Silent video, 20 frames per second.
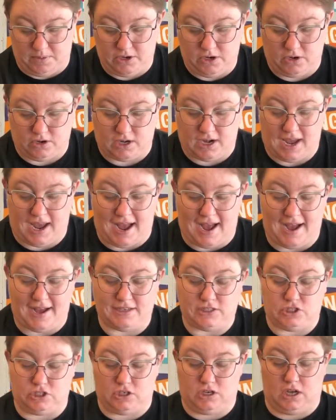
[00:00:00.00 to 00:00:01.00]
you're gonna
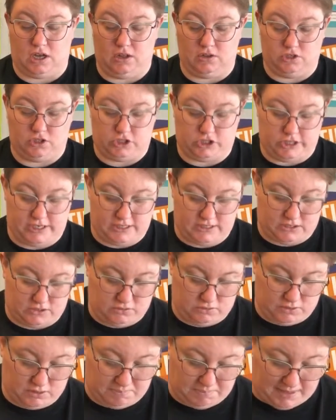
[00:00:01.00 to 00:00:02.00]
add your color straight to
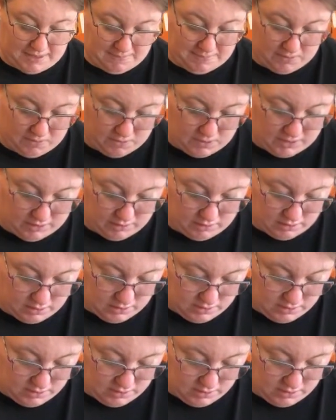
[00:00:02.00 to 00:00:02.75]
the baby oil.